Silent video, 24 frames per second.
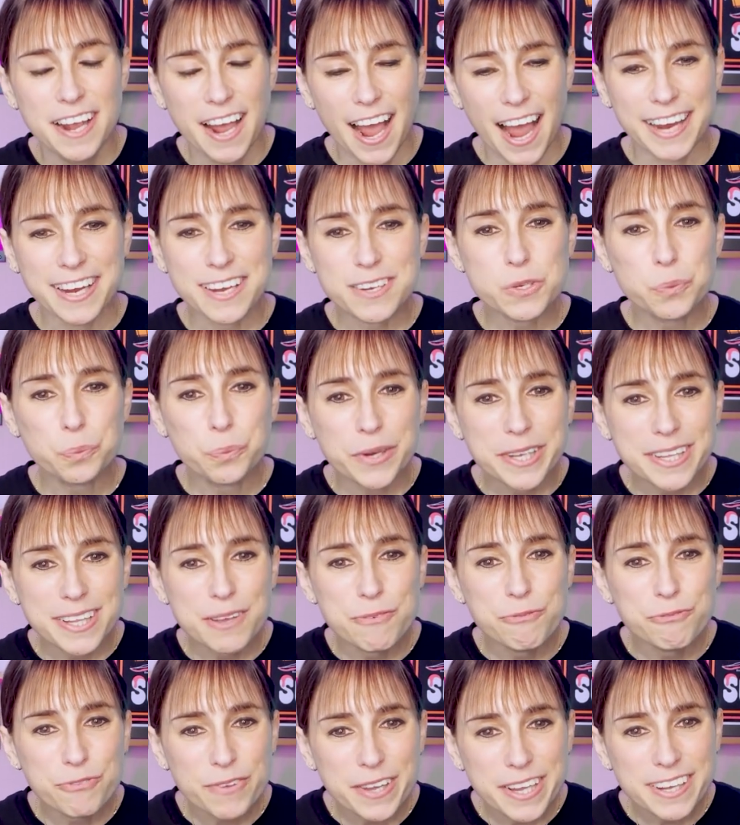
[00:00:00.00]
i guess really
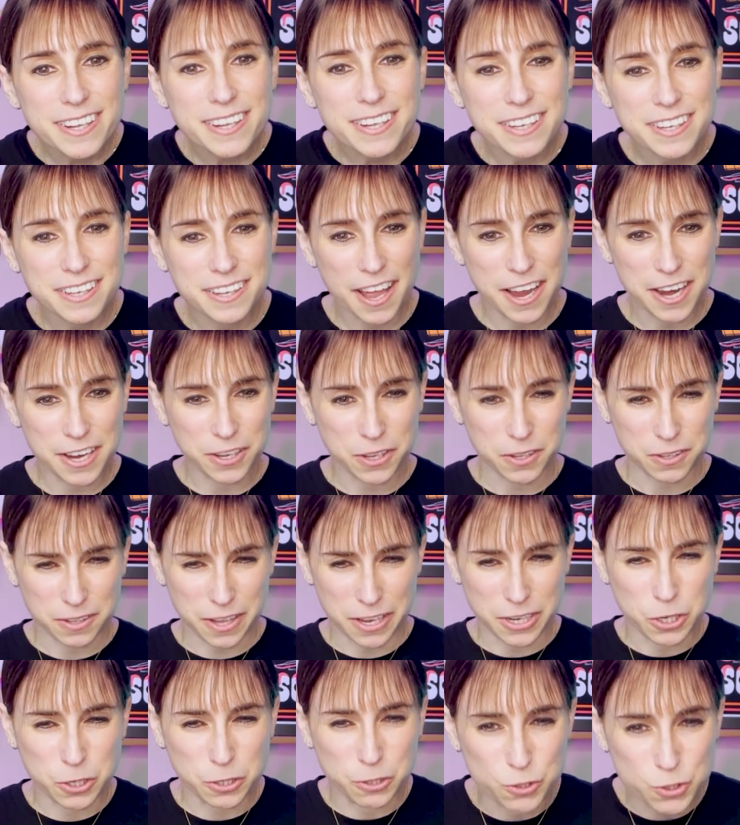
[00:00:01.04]
feel like
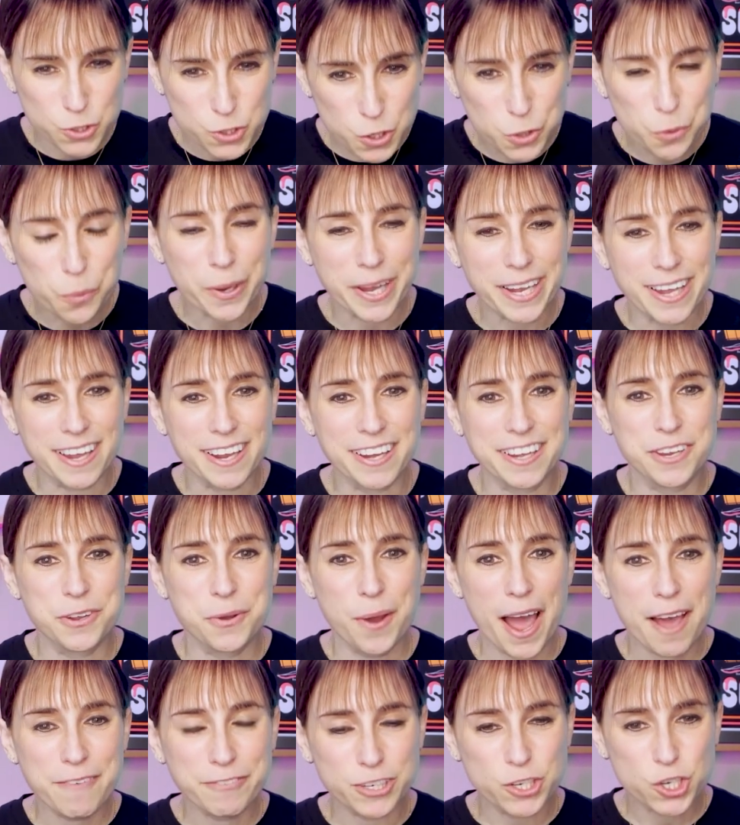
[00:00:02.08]
like you're doing it and you
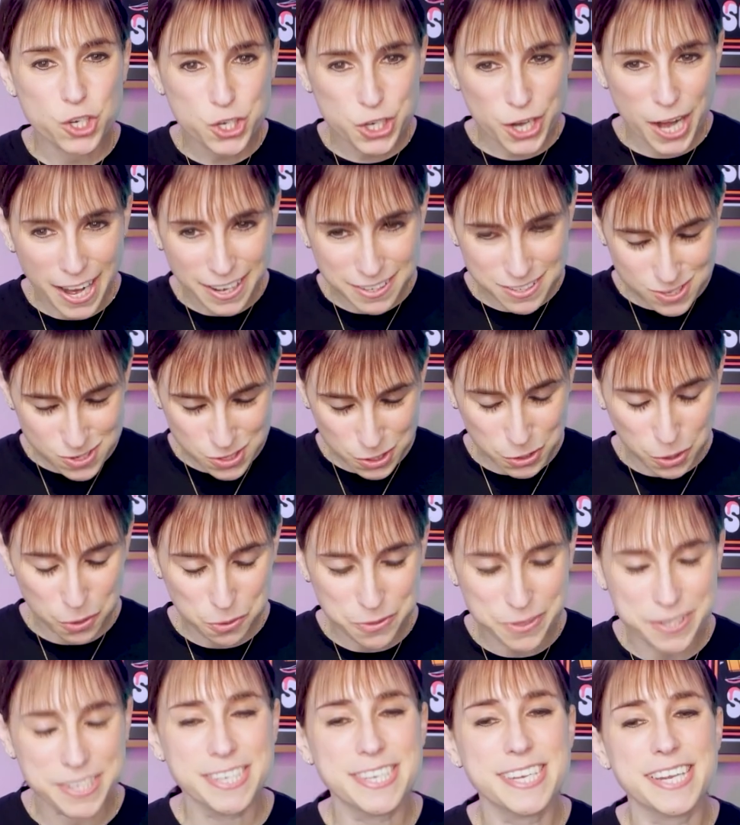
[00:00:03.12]
have a chance to go
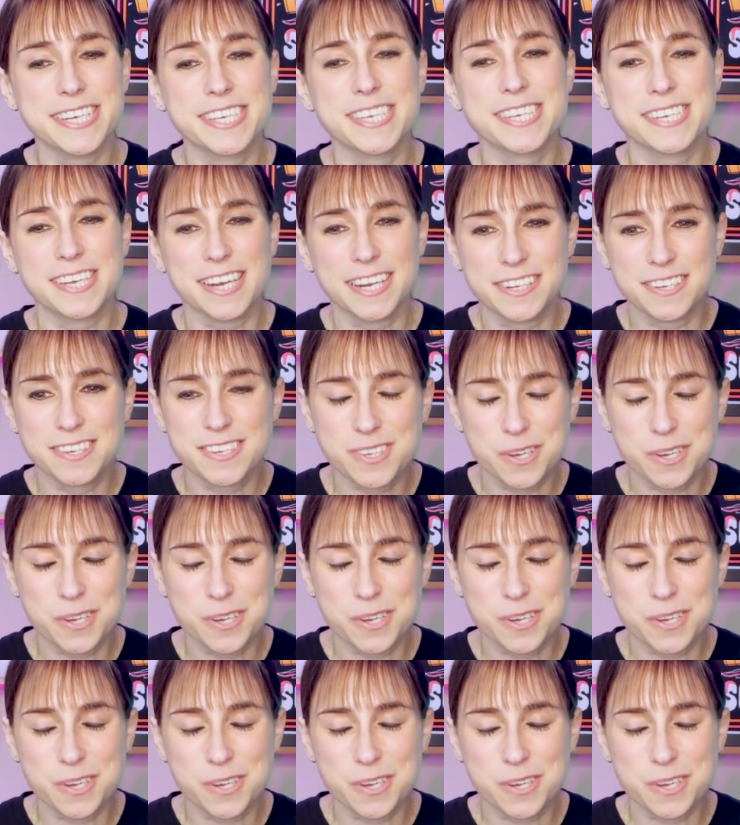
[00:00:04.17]
the distance